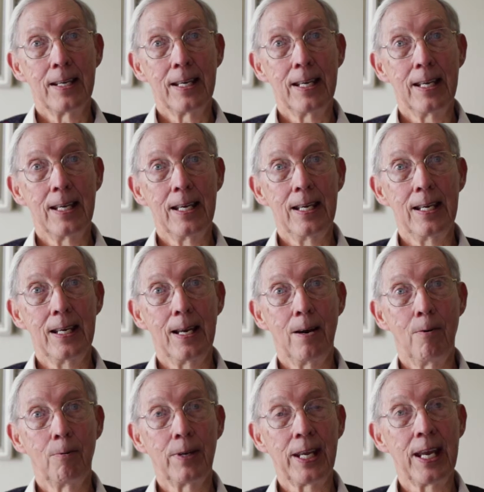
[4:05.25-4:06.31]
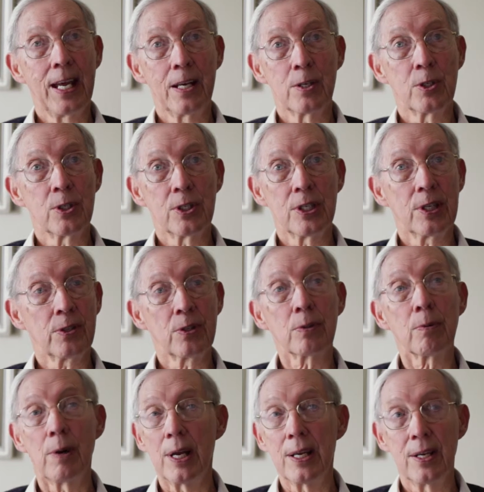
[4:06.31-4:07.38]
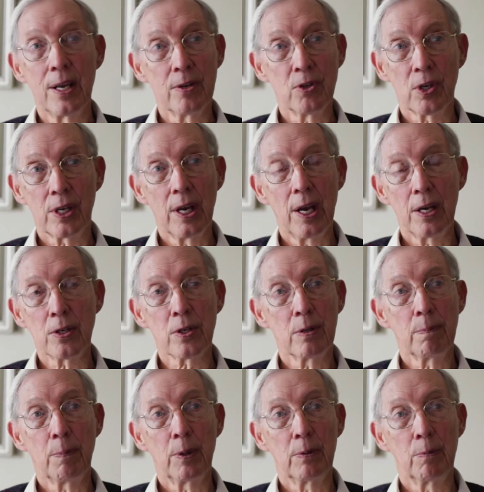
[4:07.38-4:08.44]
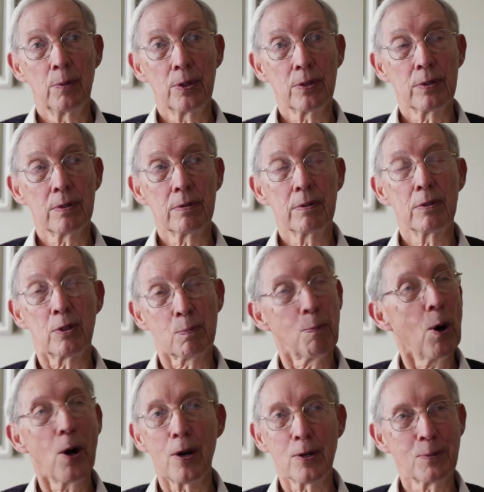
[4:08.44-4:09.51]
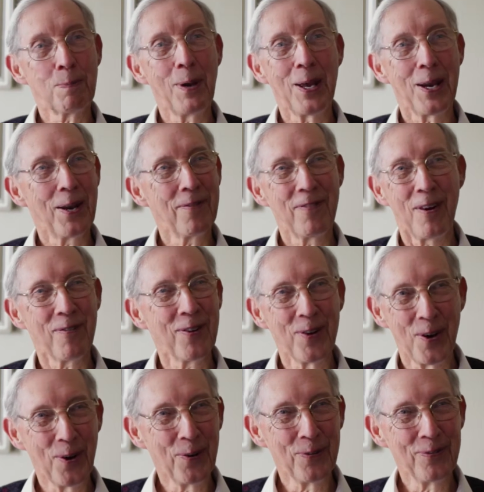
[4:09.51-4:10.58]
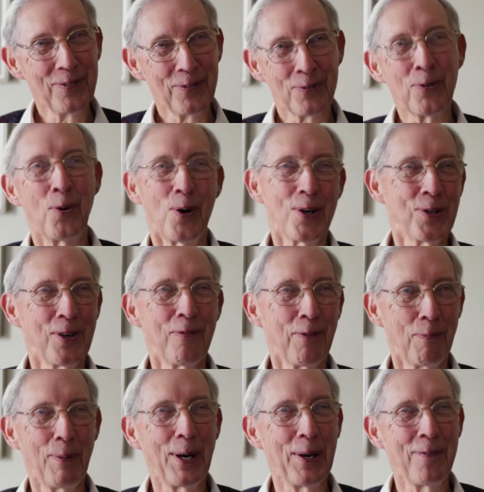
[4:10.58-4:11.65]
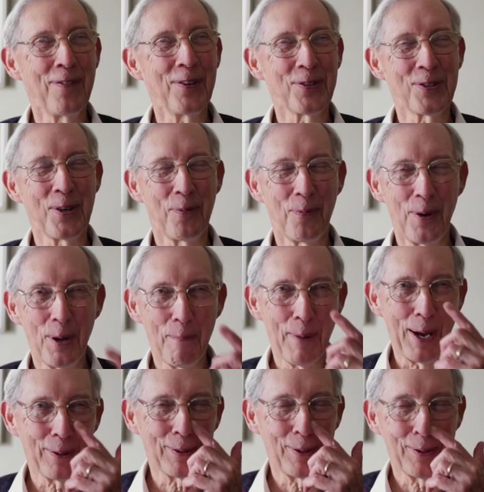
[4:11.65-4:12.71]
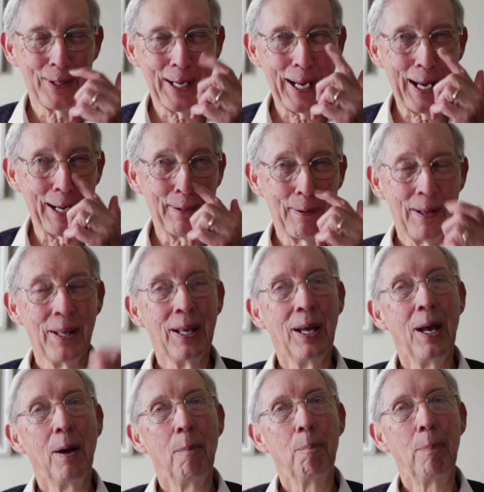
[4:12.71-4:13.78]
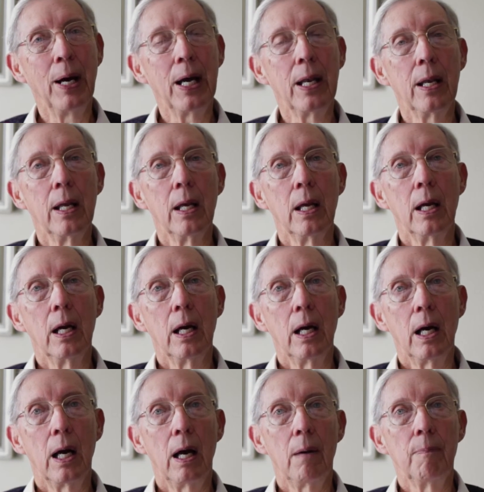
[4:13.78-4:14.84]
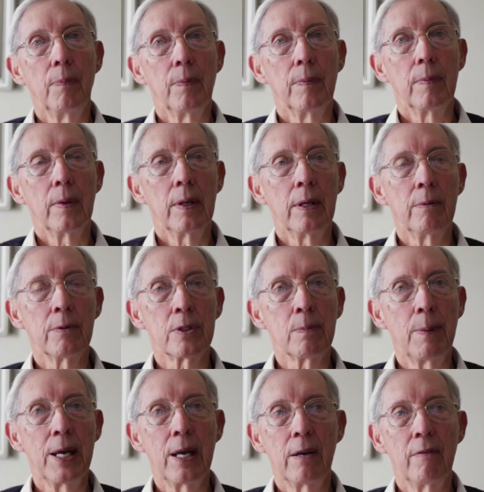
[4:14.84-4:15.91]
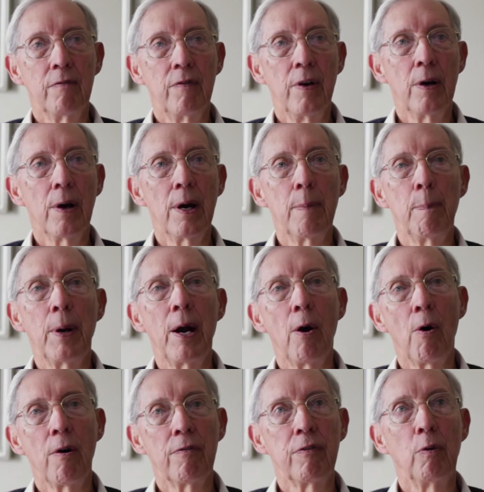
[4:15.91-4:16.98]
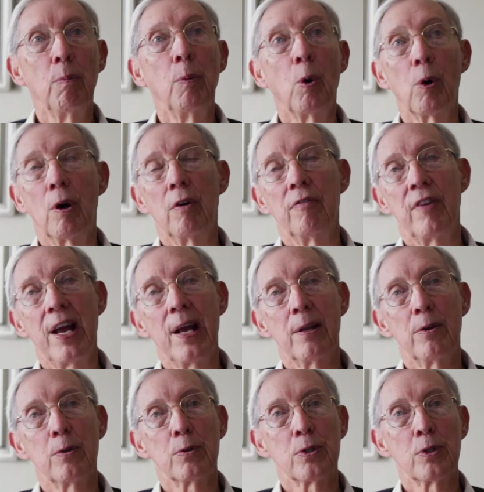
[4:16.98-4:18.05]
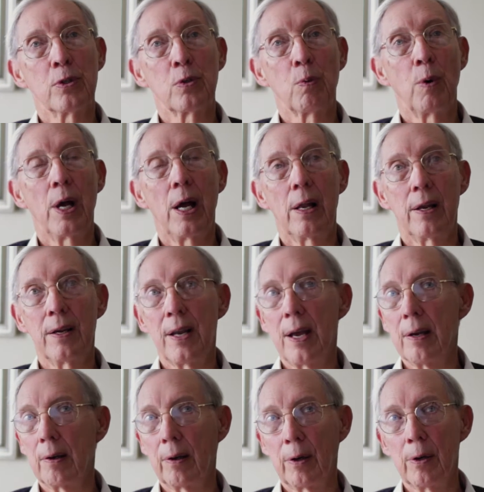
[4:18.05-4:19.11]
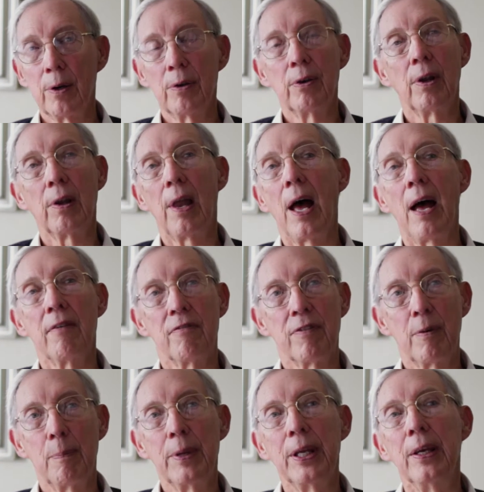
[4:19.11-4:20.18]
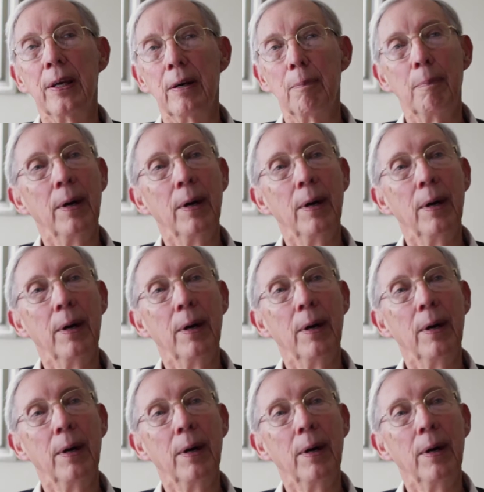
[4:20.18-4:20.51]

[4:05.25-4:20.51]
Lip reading: He only had a 6th grade education, but was the smartest man I've ever known. Of course, everybody feels that way about their dad. But he was a man of very powerful moral values as well, and I learned a lot from him.